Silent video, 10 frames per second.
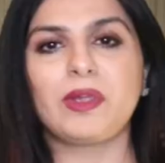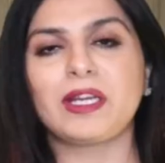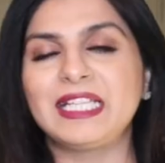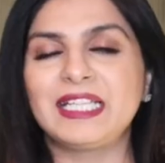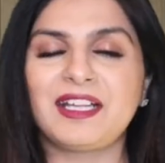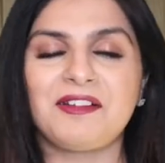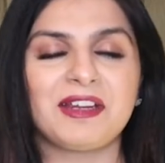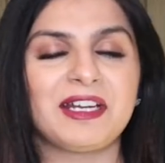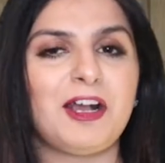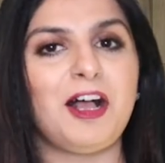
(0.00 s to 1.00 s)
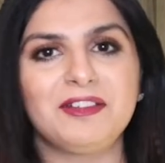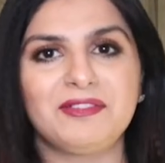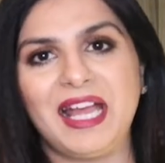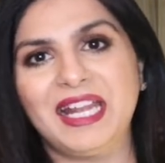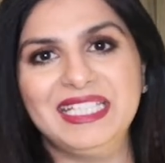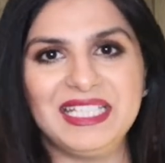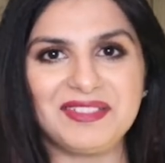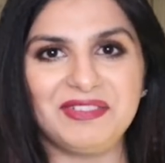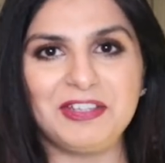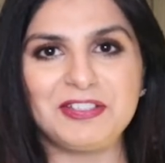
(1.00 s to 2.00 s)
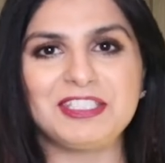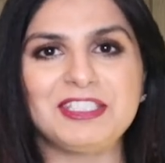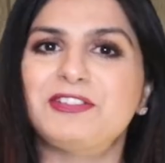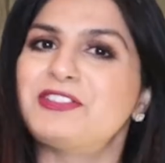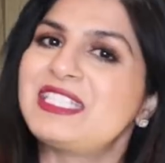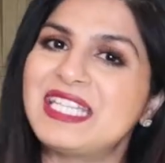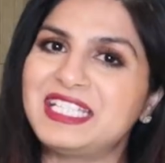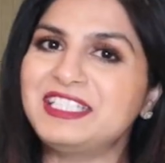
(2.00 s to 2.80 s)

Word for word: We're going to cover all of that in this video, so stay